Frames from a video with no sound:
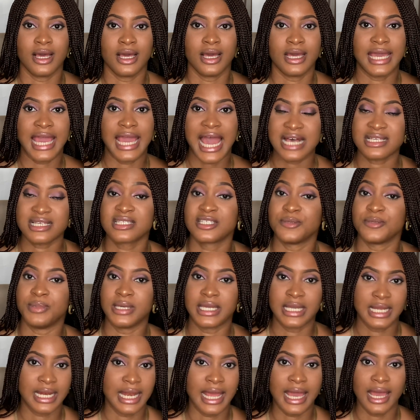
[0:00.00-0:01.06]
It has to be
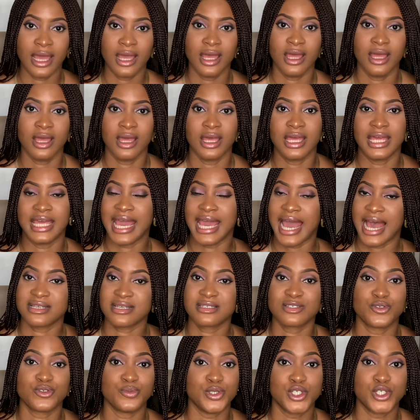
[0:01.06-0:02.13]
clear. It has
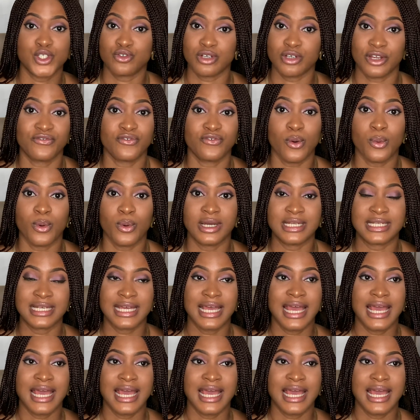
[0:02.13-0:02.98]
to be straightforward.